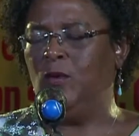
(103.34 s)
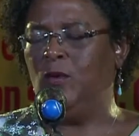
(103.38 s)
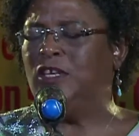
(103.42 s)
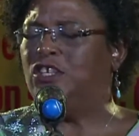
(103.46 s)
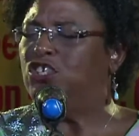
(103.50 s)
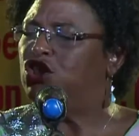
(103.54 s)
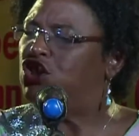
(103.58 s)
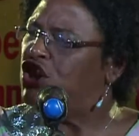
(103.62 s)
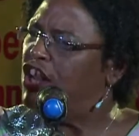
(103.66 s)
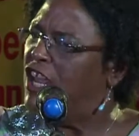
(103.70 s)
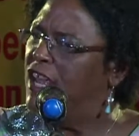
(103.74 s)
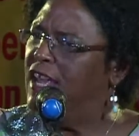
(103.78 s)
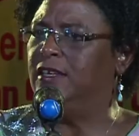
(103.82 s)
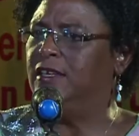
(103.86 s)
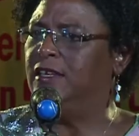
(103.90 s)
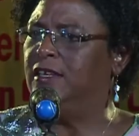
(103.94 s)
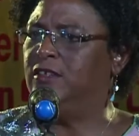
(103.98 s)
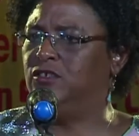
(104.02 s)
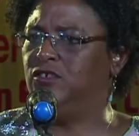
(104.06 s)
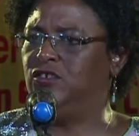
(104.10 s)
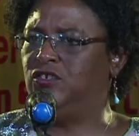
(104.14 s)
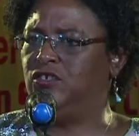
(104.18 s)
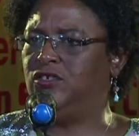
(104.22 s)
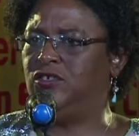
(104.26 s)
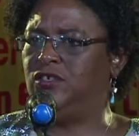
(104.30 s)
We
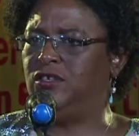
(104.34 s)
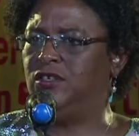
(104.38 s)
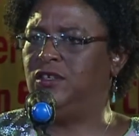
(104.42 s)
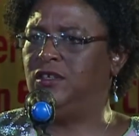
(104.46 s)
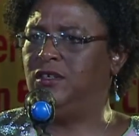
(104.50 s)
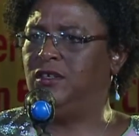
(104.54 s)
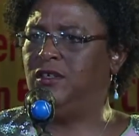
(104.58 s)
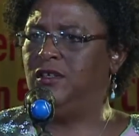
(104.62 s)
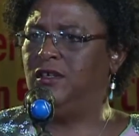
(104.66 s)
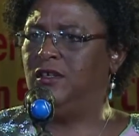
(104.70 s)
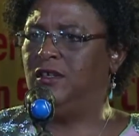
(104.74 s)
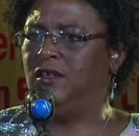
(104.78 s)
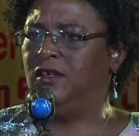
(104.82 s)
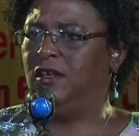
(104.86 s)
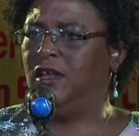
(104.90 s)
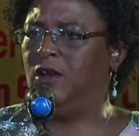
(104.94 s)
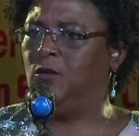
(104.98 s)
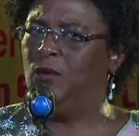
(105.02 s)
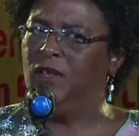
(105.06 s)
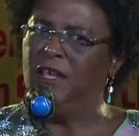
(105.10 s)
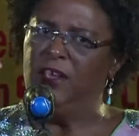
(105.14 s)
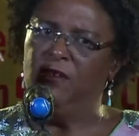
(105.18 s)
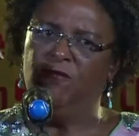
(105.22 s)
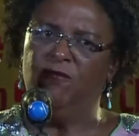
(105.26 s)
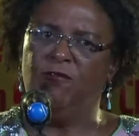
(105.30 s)
changed and
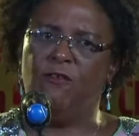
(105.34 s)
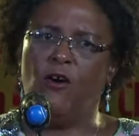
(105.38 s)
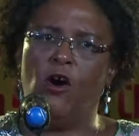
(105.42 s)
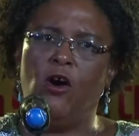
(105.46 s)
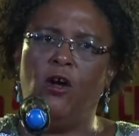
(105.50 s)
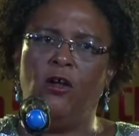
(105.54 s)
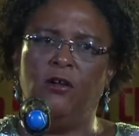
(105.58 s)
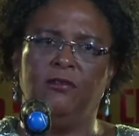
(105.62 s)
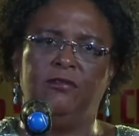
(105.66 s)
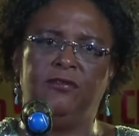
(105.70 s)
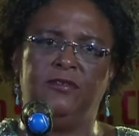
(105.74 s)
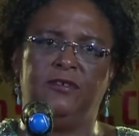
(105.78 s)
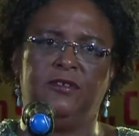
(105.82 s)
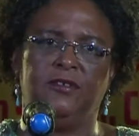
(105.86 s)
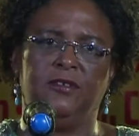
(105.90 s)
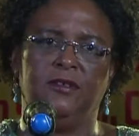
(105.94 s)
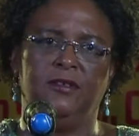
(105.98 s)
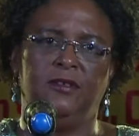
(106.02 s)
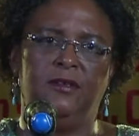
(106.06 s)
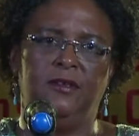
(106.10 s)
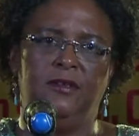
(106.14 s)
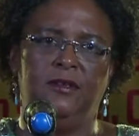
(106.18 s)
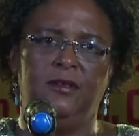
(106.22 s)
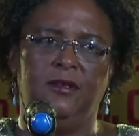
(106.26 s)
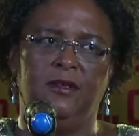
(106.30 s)
we evolved.
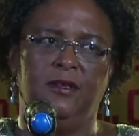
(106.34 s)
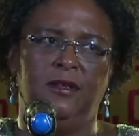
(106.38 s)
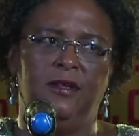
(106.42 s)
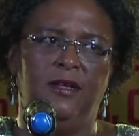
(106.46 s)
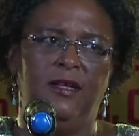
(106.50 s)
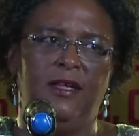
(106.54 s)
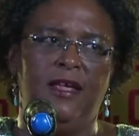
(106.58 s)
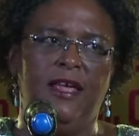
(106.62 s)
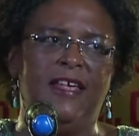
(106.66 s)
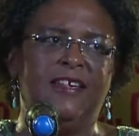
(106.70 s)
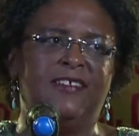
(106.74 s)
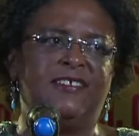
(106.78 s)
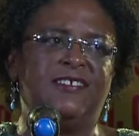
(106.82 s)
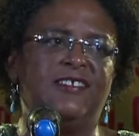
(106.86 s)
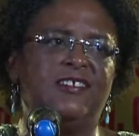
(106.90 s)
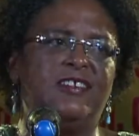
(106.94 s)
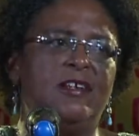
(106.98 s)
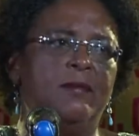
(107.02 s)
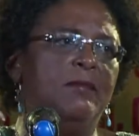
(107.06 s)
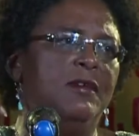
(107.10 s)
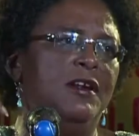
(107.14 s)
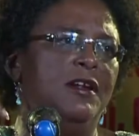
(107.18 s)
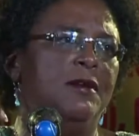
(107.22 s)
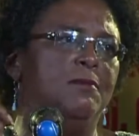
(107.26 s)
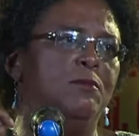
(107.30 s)
A
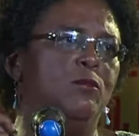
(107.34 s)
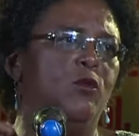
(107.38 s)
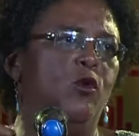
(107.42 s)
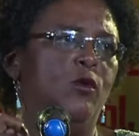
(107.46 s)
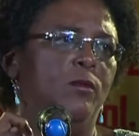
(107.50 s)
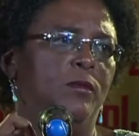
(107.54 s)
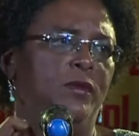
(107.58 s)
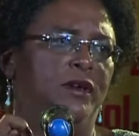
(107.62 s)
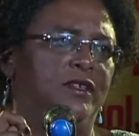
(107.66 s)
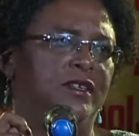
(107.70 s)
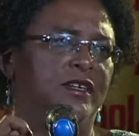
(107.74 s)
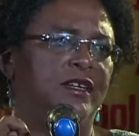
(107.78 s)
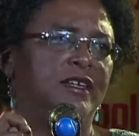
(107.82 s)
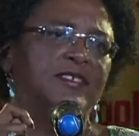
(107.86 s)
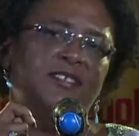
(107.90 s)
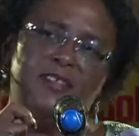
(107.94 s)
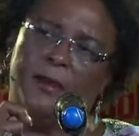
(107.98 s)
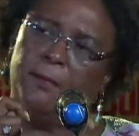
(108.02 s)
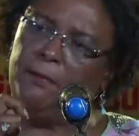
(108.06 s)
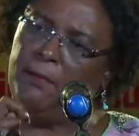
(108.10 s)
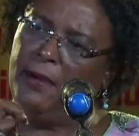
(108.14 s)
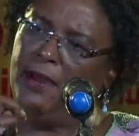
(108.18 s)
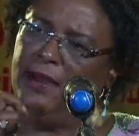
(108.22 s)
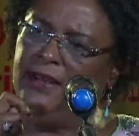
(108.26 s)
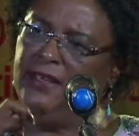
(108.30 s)
similar moment is
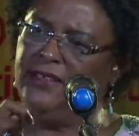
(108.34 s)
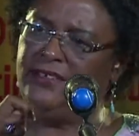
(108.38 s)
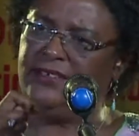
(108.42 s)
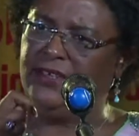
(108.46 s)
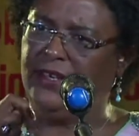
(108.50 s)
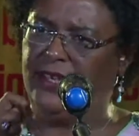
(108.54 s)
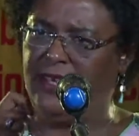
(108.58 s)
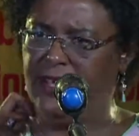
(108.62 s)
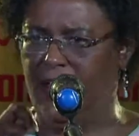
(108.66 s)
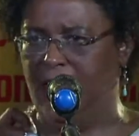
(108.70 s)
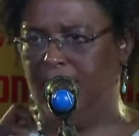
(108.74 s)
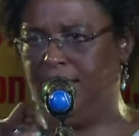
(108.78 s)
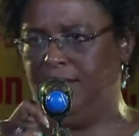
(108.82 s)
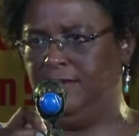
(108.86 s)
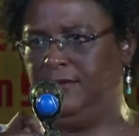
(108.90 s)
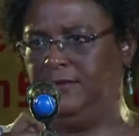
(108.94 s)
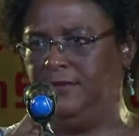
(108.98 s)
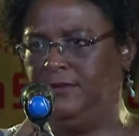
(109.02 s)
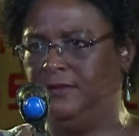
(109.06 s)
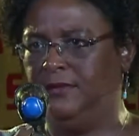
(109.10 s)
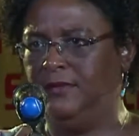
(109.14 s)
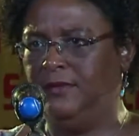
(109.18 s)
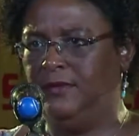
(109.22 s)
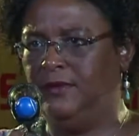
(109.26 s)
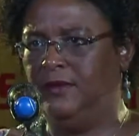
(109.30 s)
upon us again.
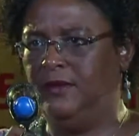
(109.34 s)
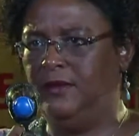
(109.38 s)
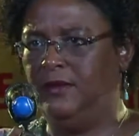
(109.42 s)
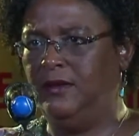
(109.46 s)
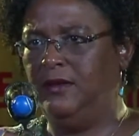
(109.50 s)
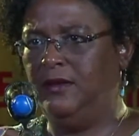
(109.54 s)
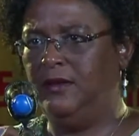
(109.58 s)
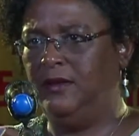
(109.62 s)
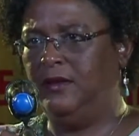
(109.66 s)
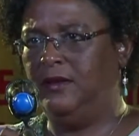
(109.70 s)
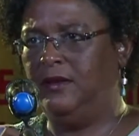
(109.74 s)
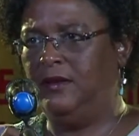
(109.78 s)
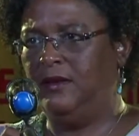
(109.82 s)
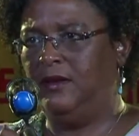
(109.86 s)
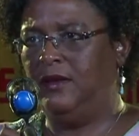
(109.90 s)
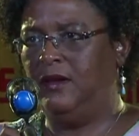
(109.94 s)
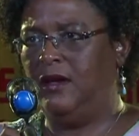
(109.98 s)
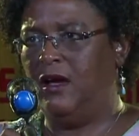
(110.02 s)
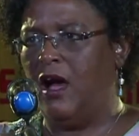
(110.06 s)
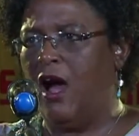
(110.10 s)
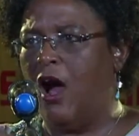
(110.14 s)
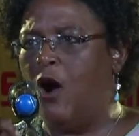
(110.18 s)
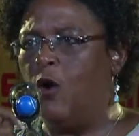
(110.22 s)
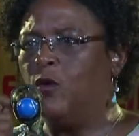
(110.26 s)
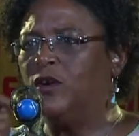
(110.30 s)

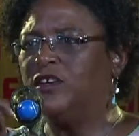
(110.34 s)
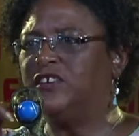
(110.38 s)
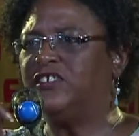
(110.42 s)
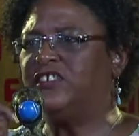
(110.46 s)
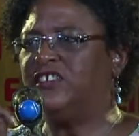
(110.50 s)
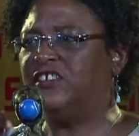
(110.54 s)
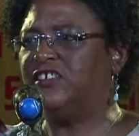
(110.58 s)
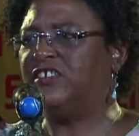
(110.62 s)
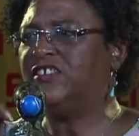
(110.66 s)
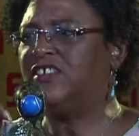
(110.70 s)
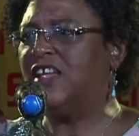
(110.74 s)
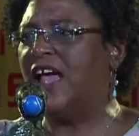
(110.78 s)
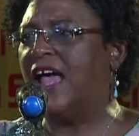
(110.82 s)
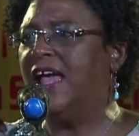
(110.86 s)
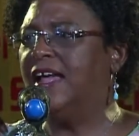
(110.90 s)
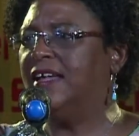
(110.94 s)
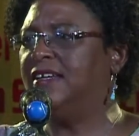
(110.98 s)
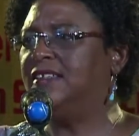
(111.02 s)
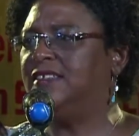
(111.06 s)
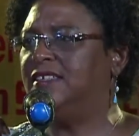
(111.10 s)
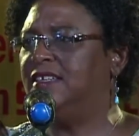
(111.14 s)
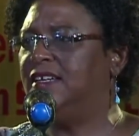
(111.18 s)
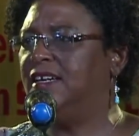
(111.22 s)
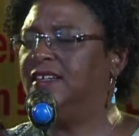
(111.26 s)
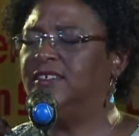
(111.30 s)
Our
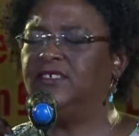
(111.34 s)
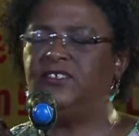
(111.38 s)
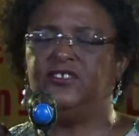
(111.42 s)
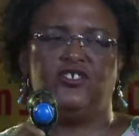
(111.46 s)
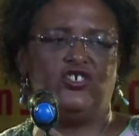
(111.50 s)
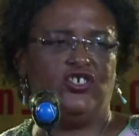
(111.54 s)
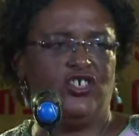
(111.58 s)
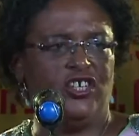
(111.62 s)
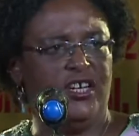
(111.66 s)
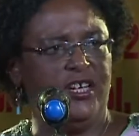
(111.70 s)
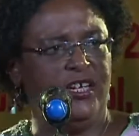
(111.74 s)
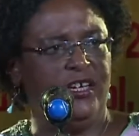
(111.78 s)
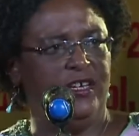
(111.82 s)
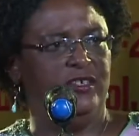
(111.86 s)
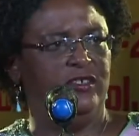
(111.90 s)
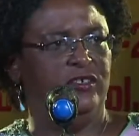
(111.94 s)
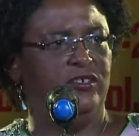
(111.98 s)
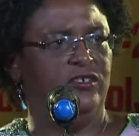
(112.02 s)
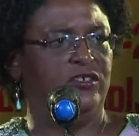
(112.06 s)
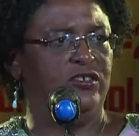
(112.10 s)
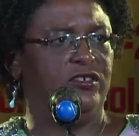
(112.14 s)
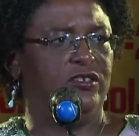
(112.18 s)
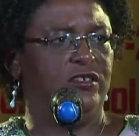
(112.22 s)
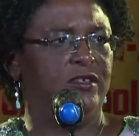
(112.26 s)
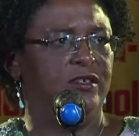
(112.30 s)
society has
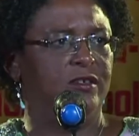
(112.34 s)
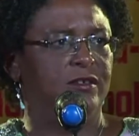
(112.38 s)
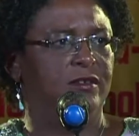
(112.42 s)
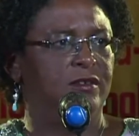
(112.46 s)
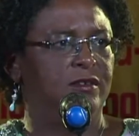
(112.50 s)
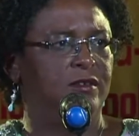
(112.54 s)
changed.